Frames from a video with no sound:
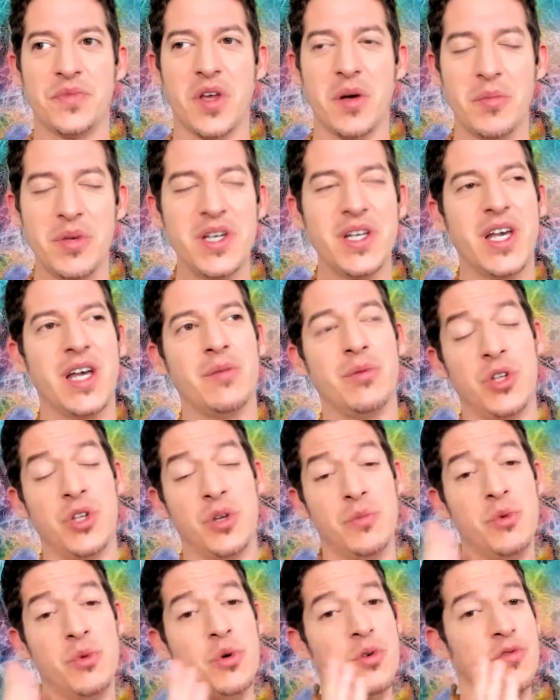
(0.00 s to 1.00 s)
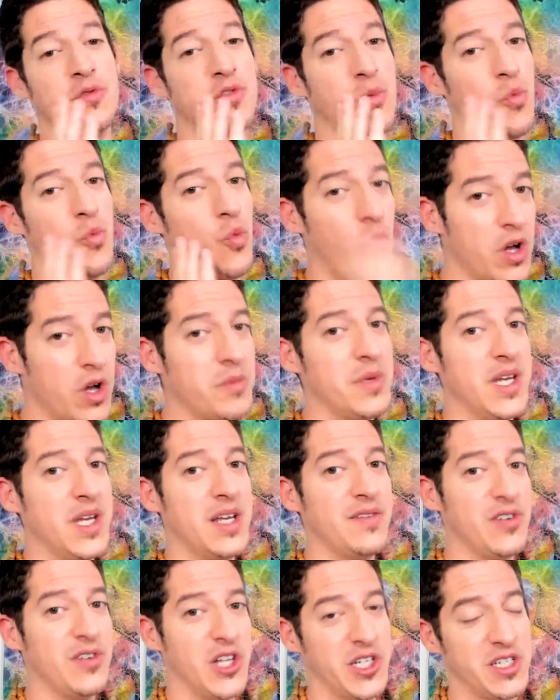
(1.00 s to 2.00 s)
being able to move from one
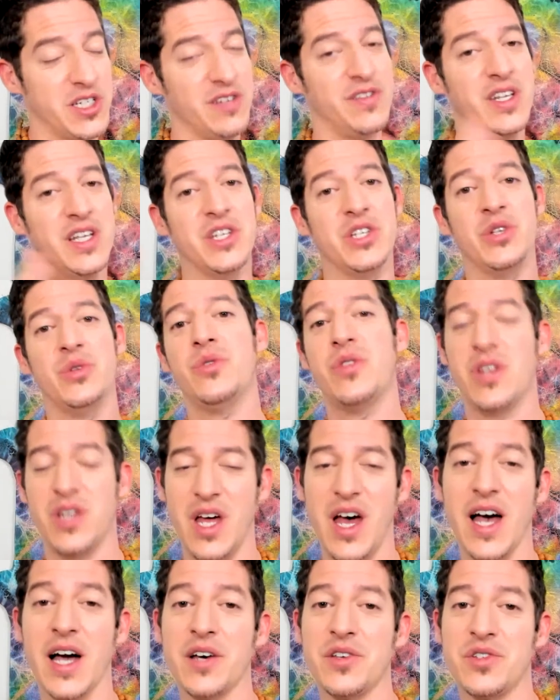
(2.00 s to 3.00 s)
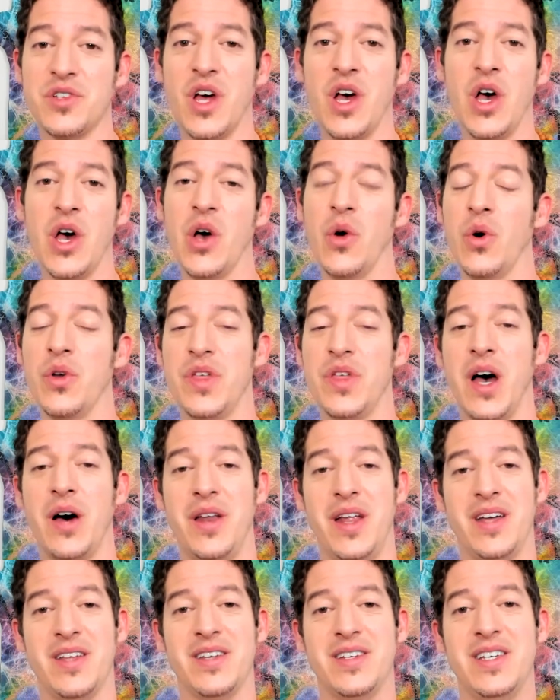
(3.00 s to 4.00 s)
meaningful activity to the next without
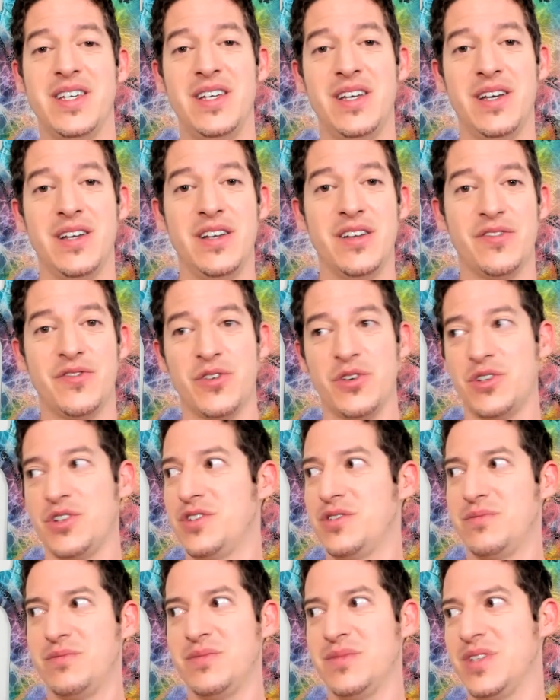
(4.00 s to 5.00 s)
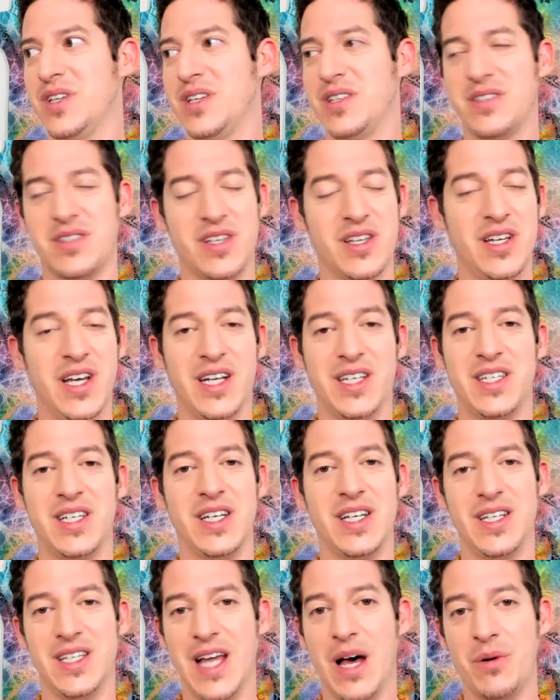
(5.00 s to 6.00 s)
a need for just disconnecting
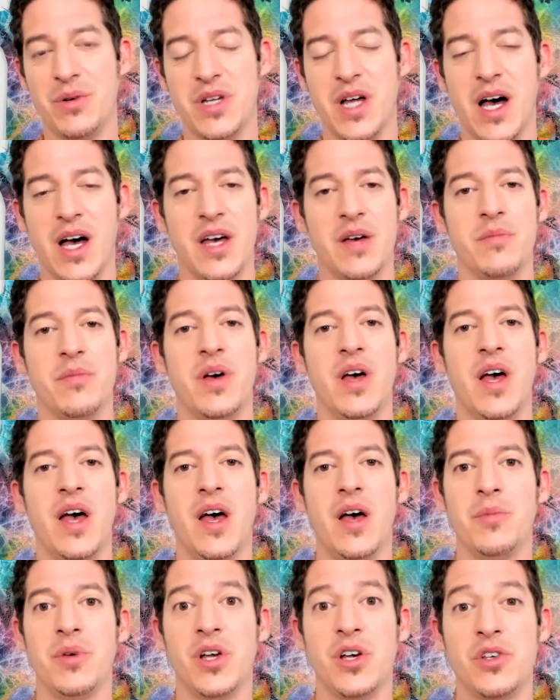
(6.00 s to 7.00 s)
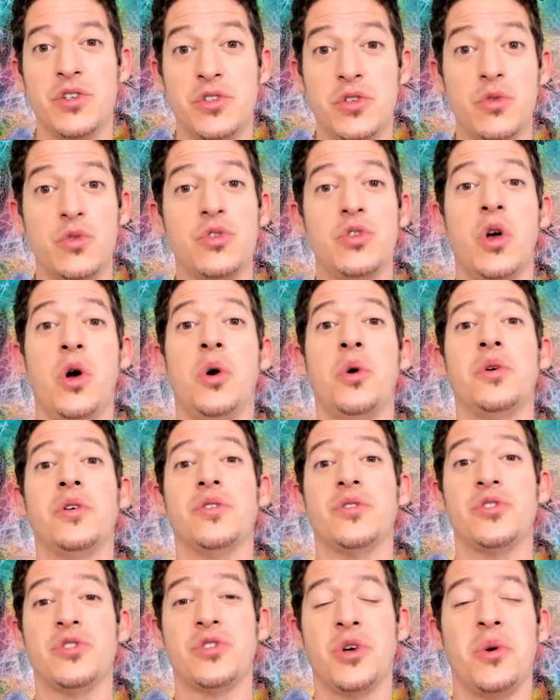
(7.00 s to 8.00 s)
and downtime, because you're
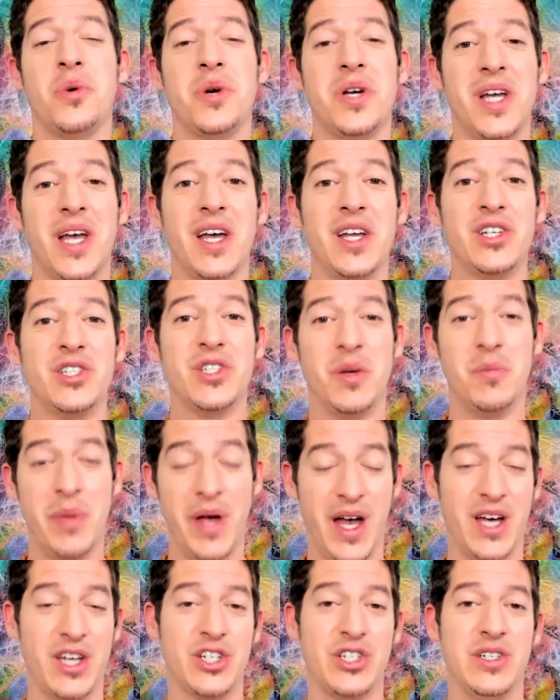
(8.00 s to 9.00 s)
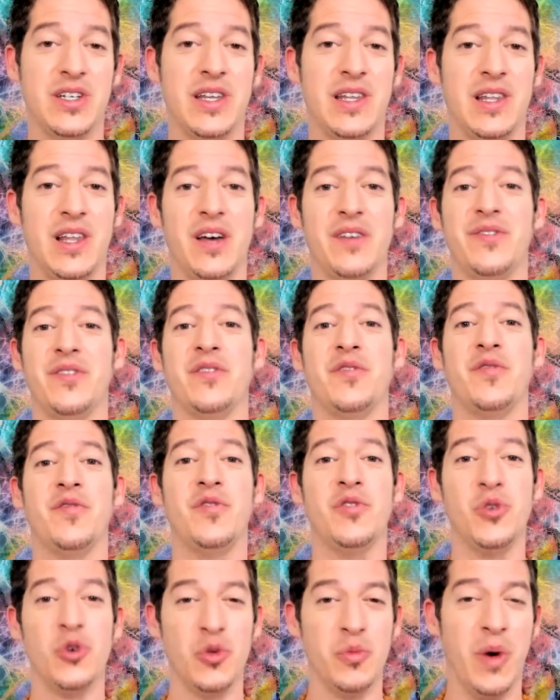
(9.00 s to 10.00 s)
so engaged and passionate in life and
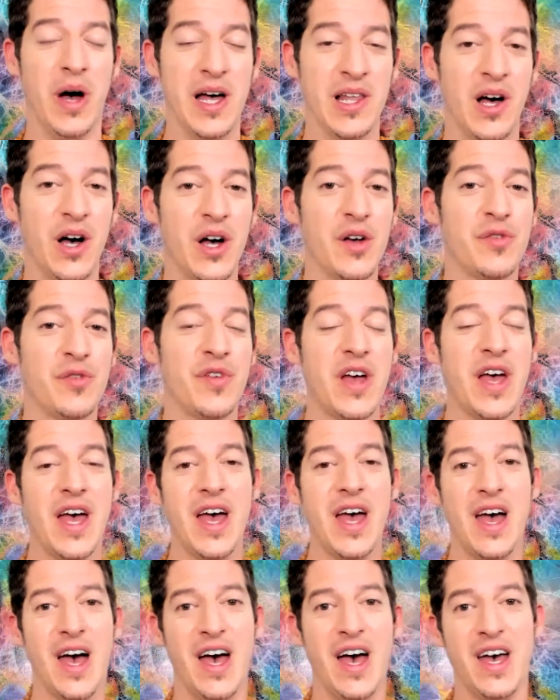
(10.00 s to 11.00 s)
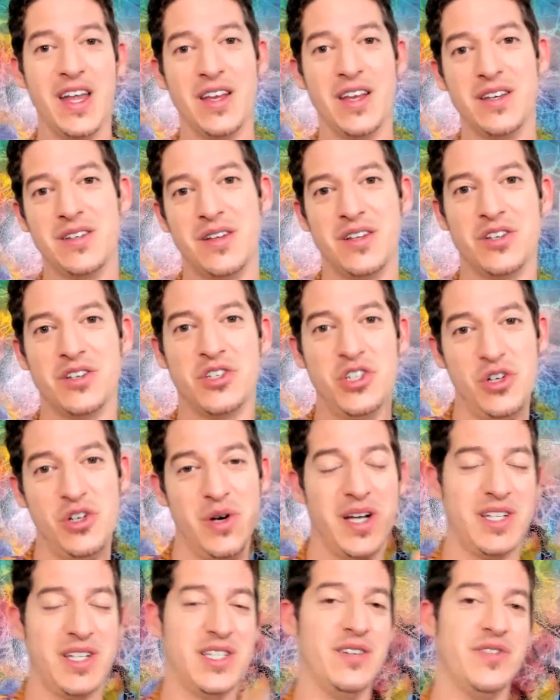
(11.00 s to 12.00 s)
fueled by life, and
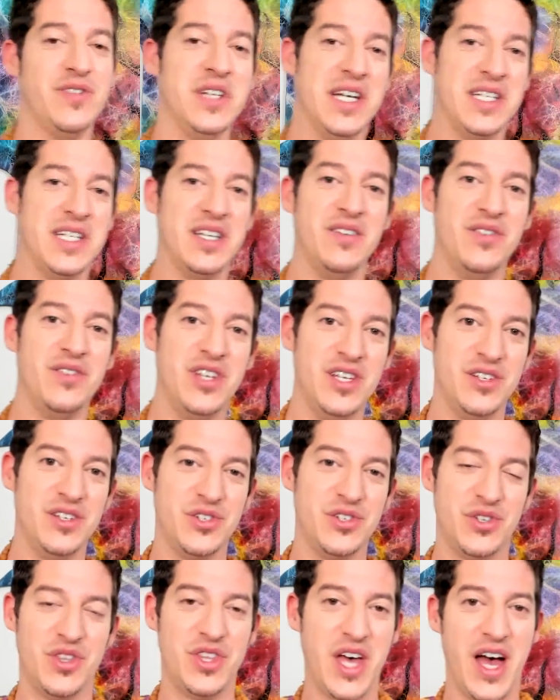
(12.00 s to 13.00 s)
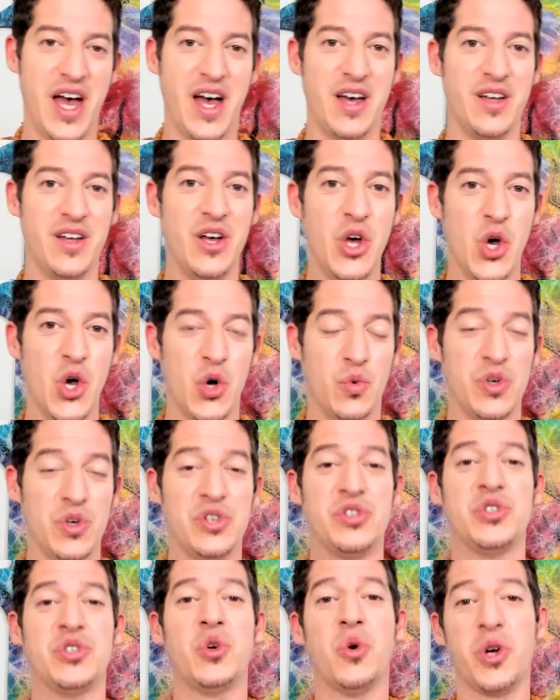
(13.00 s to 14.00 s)
do different activities that
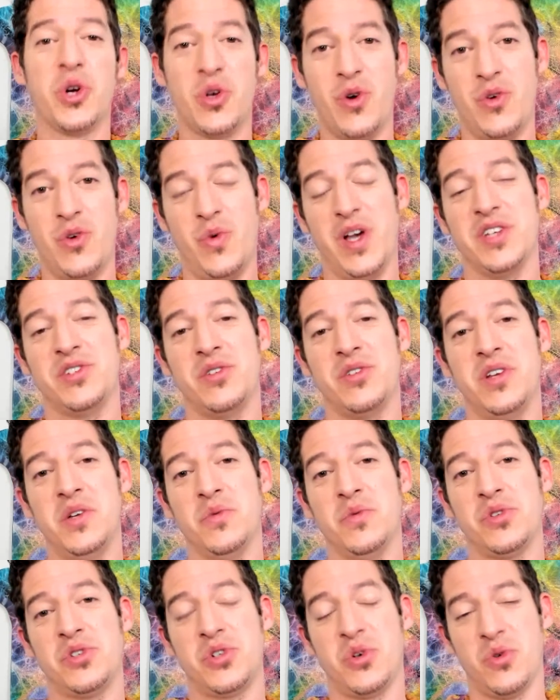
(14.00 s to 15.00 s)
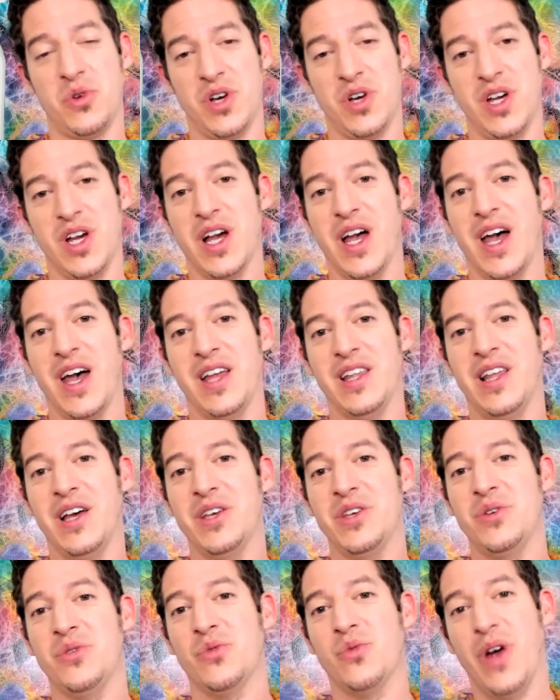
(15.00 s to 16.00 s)
restore you in ways you need restoring, and
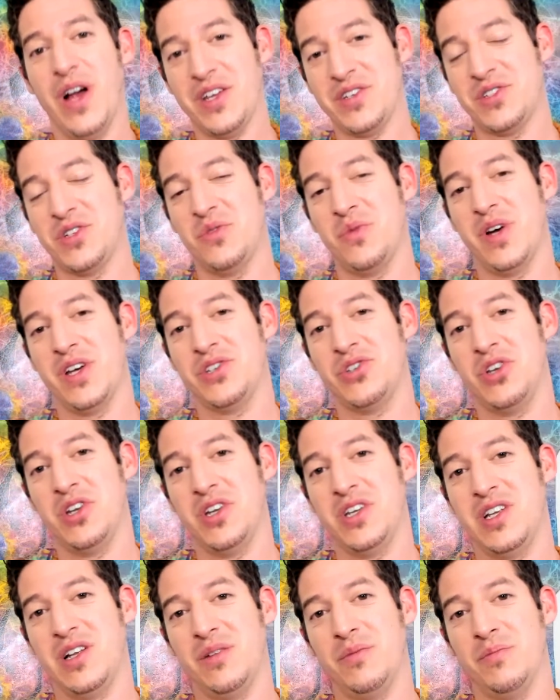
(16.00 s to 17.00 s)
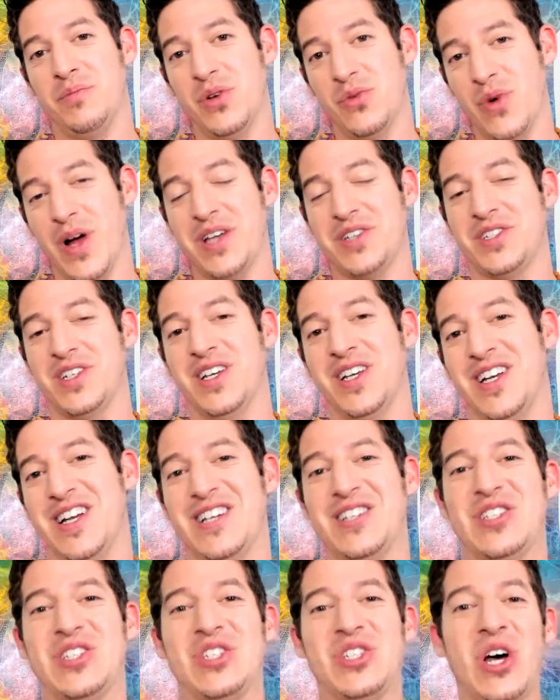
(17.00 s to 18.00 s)
let you rest in ways you need to be rested, and
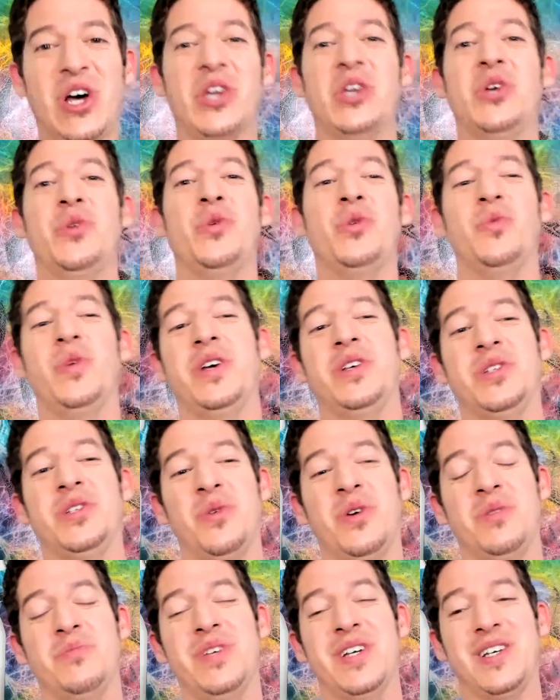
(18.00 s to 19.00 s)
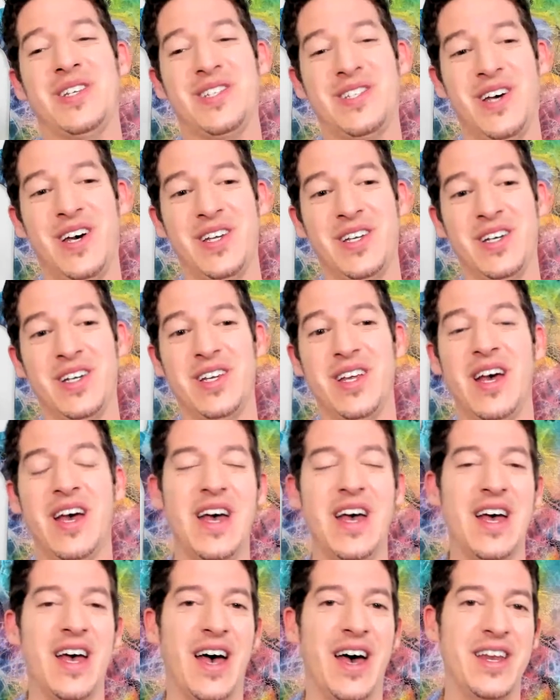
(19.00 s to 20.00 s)
excite you in ways you want to be excited,
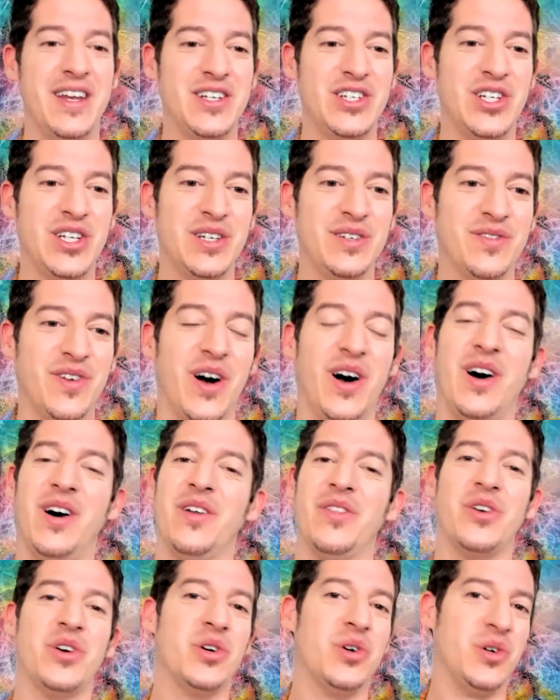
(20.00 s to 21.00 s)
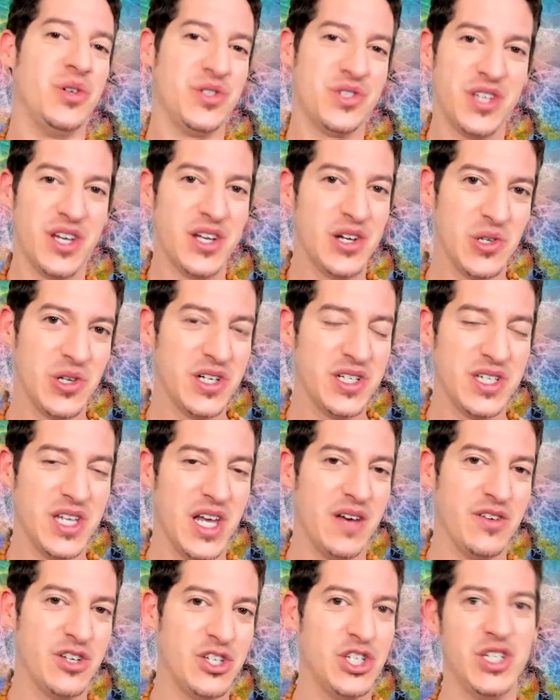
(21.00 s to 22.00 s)
and achieve all the goals that you're looking to
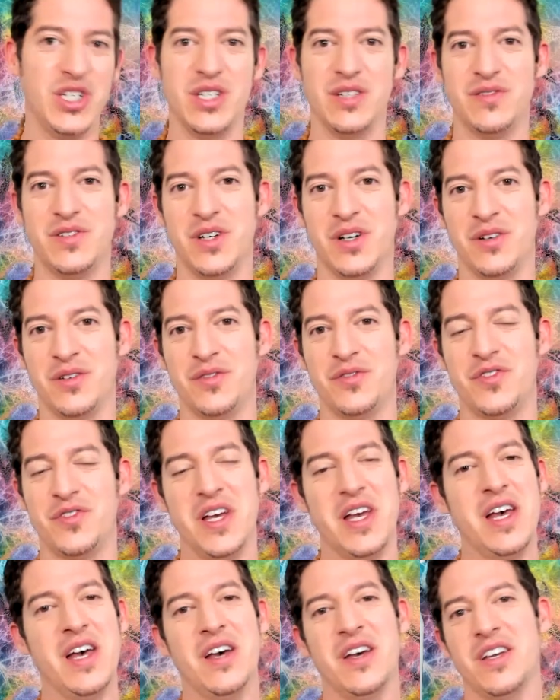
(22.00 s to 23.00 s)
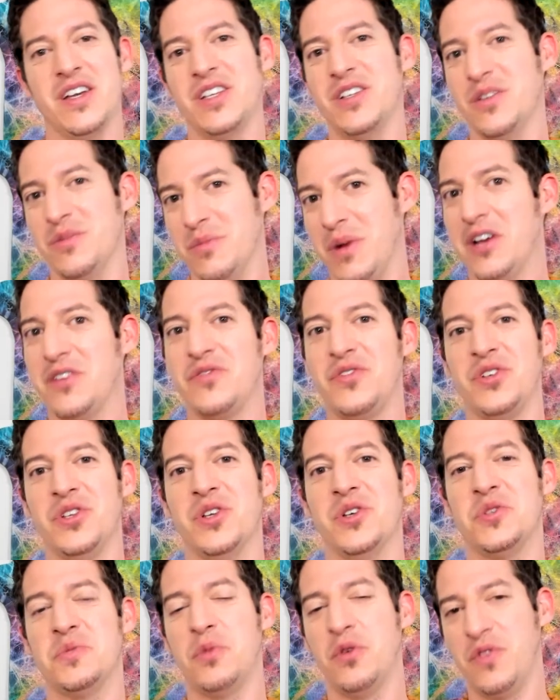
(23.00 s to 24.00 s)
have achieved of
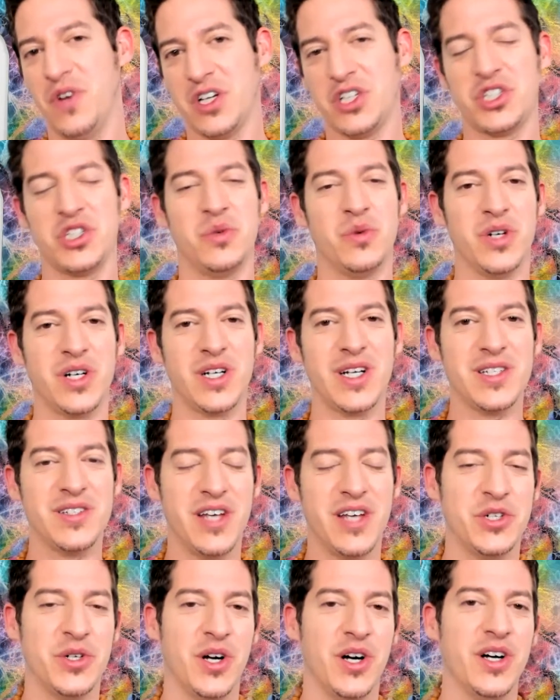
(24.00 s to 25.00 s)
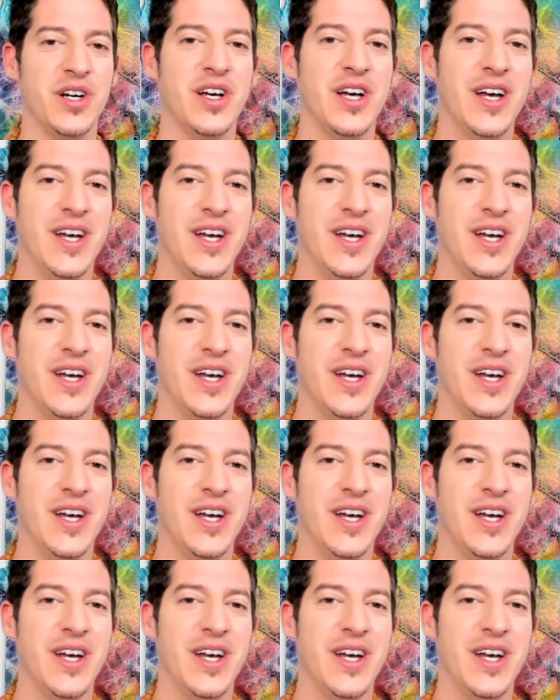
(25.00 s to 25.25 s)
mindfulness, professional work, etc.